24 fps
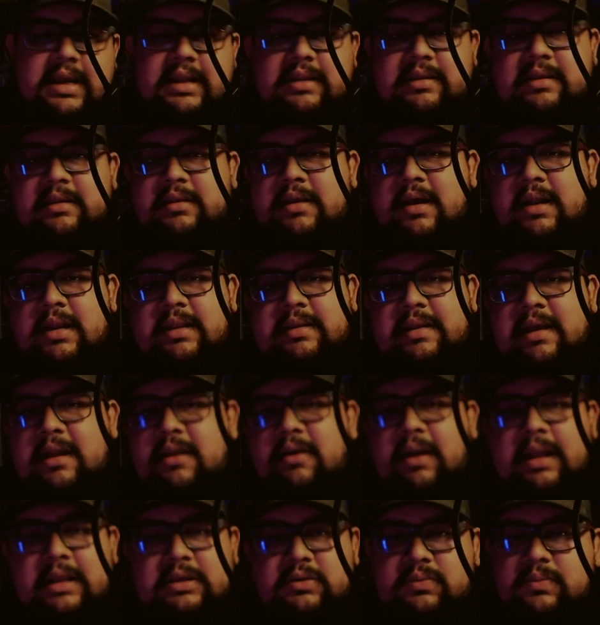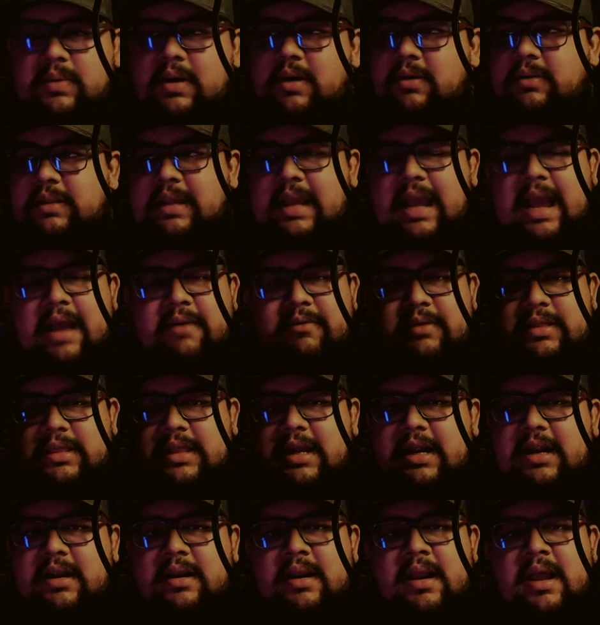the Donatello as well, they have it
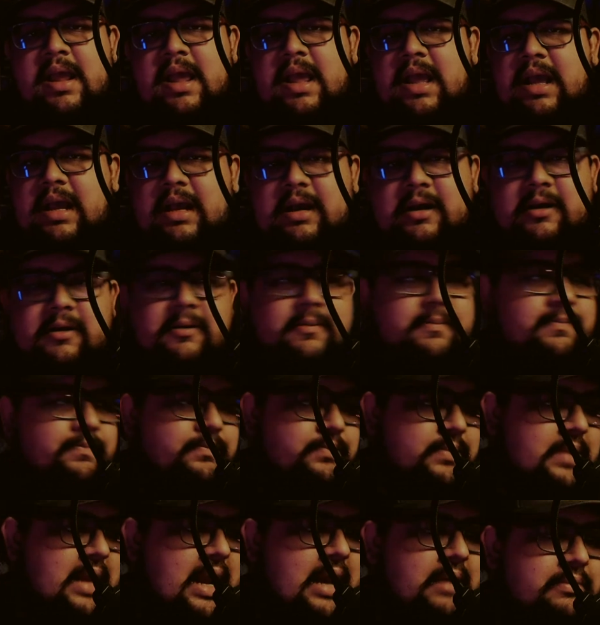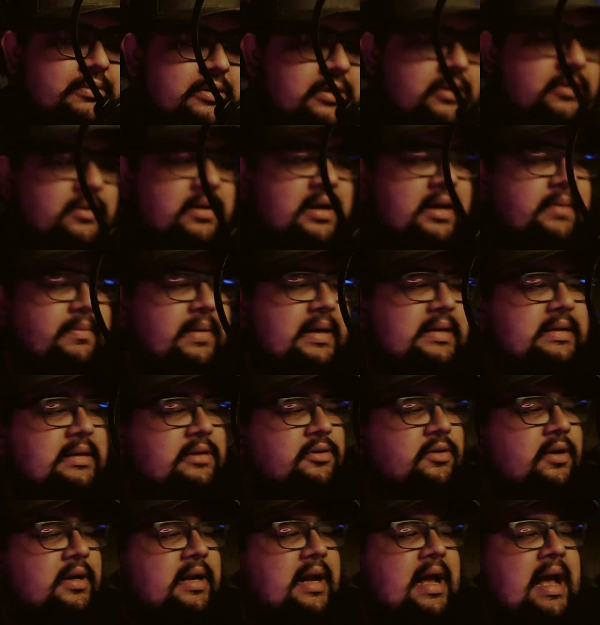there. Um, absolutely amazing
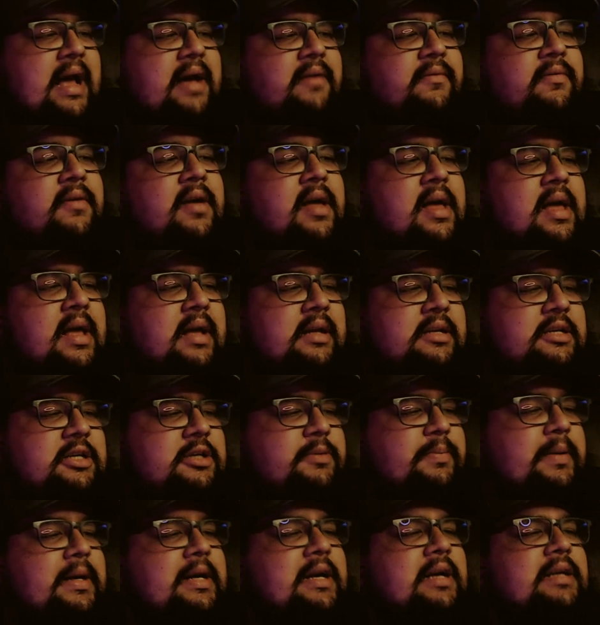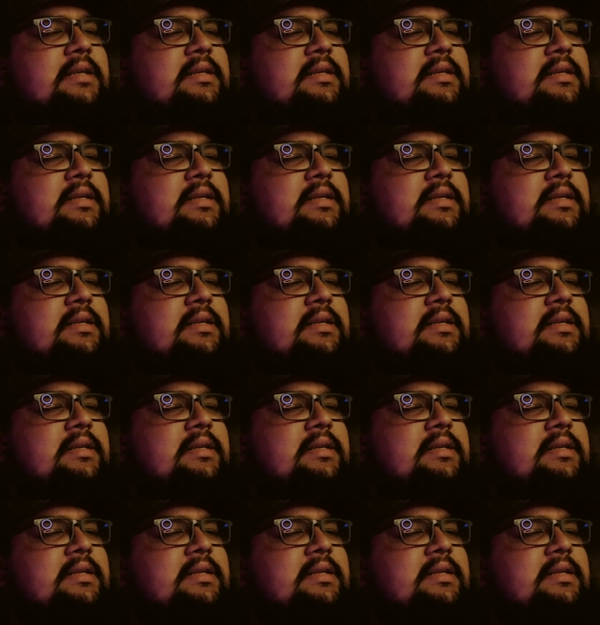toy to have. Just because,